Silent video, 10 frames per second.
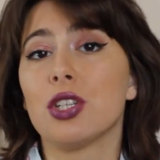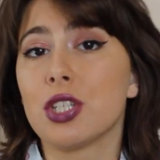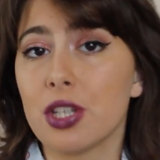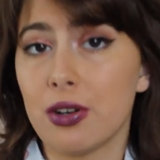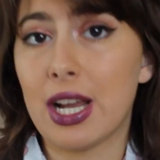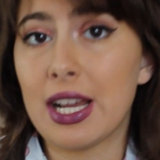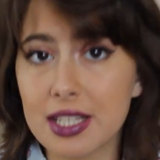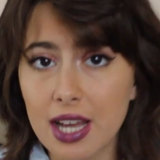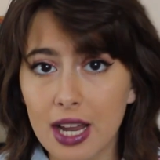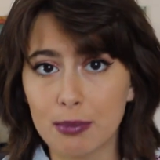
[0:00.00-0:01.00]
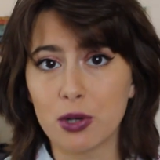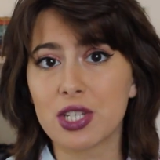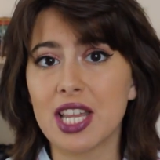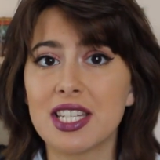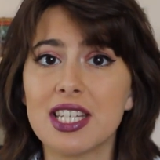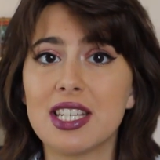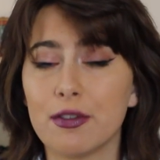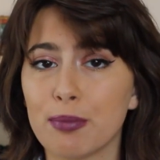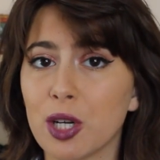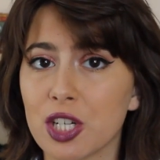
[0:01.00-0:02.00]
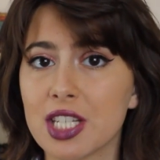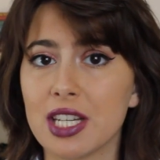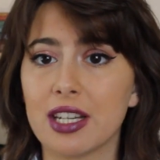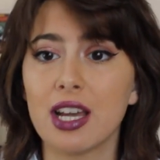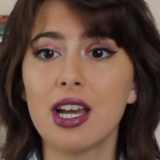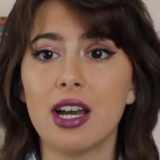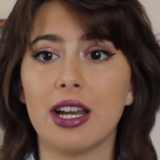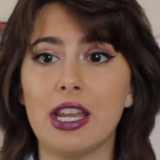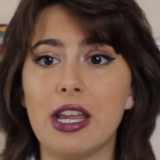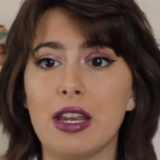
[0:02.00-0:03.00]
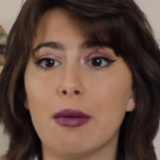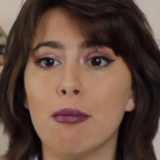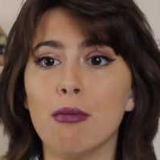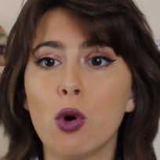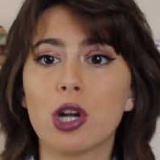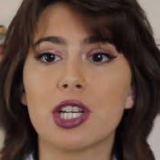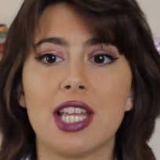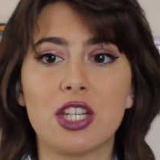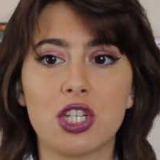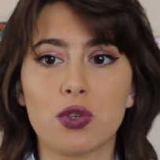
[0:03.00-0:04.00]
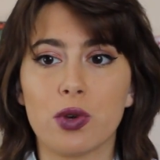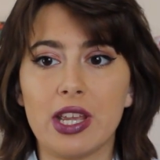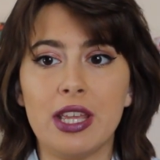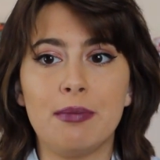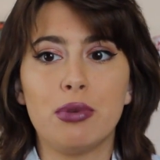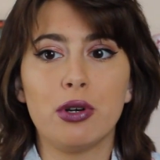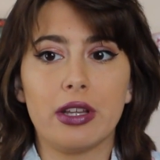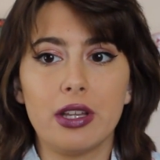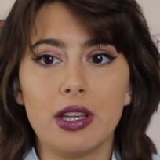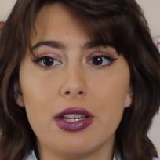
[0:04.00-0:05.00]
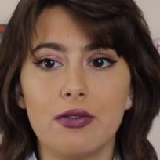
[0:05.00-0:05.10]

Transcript: So as a hyposensitive person, I need more sensory input